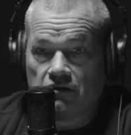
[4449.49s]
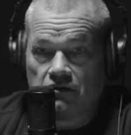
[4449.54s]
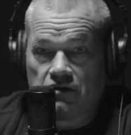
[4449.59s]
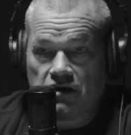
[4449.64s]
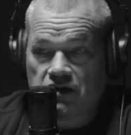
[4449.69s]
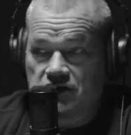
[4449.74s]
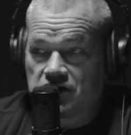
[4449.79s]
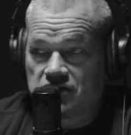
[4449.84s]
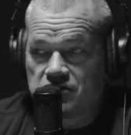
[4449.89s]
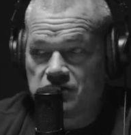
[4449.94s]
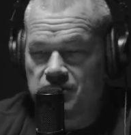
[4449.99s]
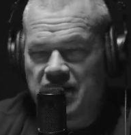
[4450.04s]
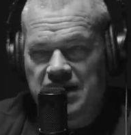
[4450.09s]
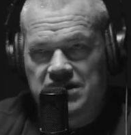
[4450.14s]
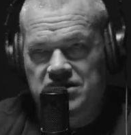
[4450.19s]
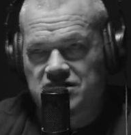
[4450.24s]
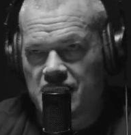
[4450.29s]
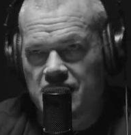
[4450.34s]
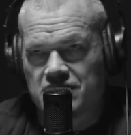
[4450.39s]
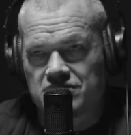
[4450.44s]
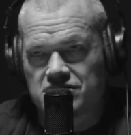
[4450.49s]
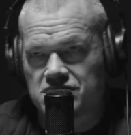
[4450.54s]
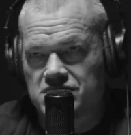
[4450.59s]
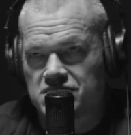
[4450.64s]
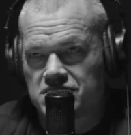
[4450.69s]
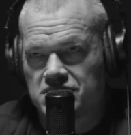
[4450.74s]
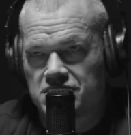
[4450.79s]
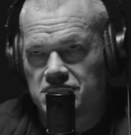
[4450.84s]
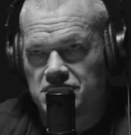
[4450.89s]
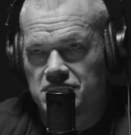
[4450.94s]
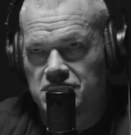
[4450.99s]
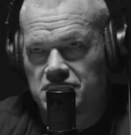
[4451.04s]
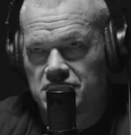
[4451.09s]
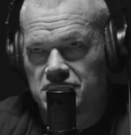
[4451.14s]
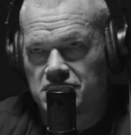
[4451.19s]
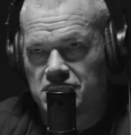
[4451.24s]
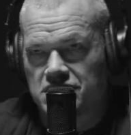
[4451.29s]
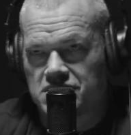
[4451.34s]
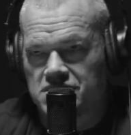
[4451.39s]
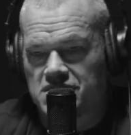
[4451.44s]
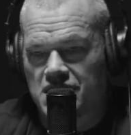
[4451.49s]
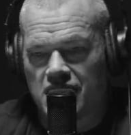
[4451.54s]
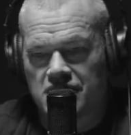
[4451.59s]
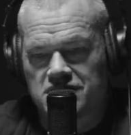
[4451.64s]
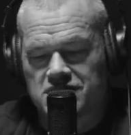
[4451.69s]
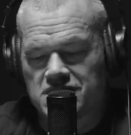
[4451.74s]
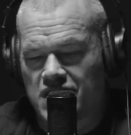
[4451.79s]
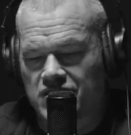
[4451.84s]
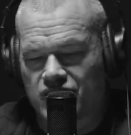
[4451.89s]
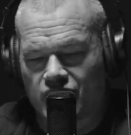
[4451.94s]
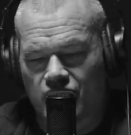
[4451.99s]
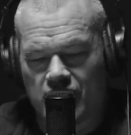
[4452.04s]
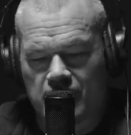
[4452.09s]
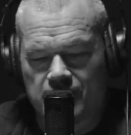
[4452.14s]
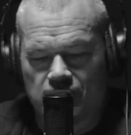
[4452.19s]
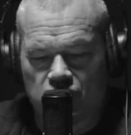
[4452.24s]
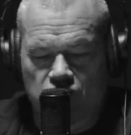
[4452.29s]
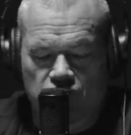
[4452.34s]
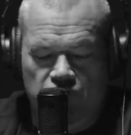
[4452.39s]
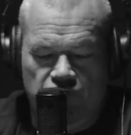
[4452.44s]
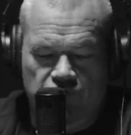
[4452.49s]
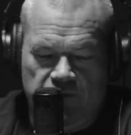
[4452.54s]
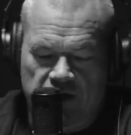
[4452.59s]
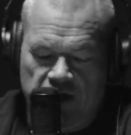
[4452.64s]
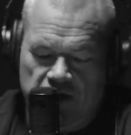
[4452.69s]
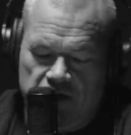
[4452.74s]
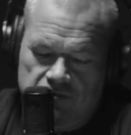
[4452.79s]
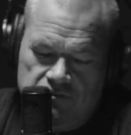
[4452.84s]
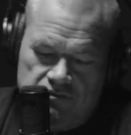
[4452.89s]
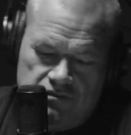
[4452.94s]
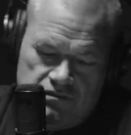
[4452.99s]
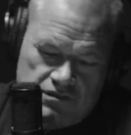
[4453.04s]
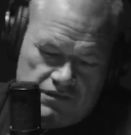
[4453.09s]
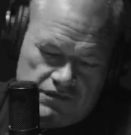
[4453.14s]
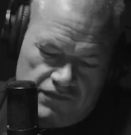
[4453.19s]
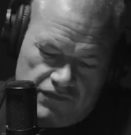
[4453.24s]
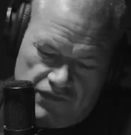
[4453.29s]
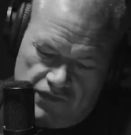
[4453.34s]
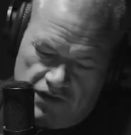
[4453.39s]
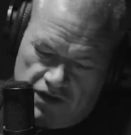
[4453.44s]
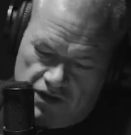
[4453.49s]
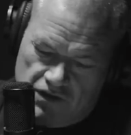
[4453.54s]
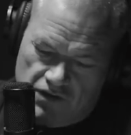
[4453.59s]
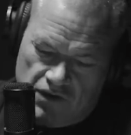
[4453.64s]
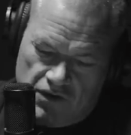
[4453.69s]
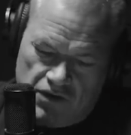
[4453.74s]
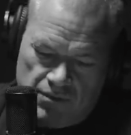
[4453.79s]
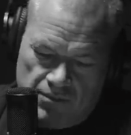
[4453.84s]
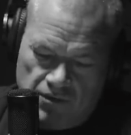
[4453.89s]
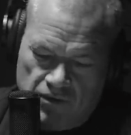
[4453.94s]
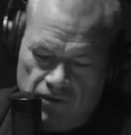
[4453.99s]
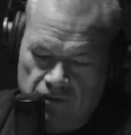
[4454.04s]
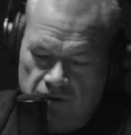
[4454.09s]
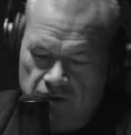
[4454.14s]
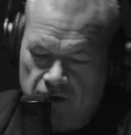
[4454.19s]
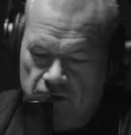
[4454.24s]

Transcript: it doesn't make sense. Mm. It's not it's not the right move, man. Freaking yeah. horrible.